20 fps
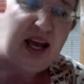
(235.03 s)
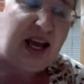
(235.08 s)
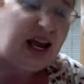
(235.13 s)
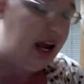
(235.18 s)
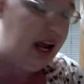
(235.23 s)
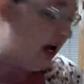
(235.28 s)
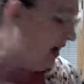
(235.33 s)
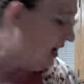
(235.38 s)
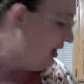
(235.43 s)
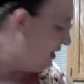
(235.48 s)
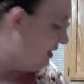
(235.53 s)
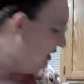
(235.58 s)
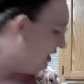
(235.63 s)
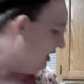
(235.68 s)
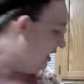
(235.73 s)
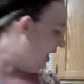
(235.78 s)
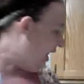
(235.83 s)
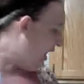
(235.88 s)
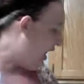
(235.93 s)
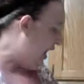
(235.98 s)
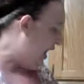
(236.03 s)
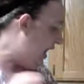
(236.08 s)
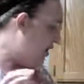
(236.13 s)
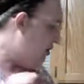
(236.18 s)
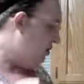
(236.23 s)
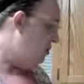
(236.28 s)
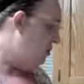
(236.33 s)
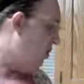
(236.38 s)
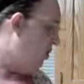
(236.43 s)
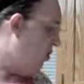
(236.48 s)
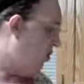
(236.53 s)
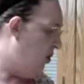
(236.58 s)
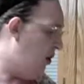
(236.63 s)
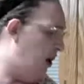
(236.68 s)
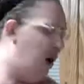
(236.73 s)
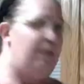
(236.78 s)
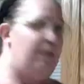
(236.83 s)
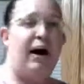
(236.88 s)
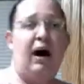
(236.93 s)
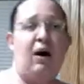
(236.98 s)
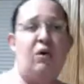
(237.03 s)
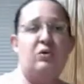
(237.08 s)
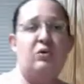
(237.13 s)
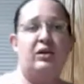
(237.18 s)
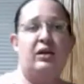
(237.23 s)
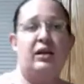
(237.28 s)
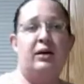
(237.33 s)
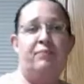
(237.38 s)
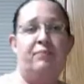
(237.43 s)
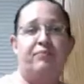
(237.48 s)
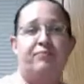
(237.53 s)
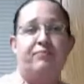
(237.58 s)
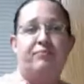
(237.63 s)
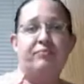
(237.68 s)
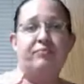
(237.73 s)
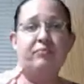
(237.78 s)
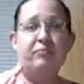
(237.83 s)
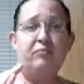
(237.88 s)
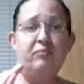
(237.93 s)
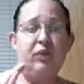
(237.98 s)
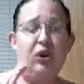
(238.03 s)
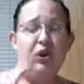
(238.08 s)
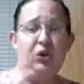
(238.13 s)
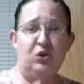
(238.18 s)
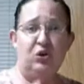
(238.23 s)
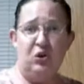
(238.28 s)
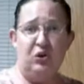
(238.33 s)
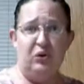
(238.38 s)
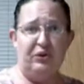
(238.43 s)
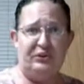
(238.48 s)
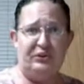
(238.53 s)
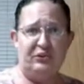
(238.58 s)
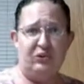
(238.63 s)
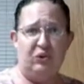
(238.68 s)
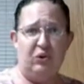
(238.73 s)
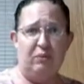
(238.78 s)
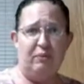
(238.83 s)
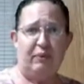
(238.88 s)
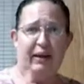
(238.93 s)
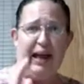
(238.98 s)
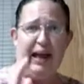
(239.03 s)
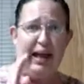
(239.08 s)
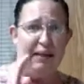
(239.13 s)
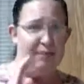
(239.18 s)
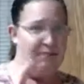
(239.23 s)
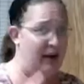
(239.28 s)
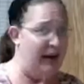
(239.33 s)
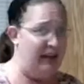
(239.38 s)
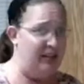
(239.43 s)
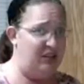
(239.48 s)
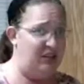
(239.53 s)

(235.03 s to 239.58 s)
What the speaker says: And I don't know about your store, but at my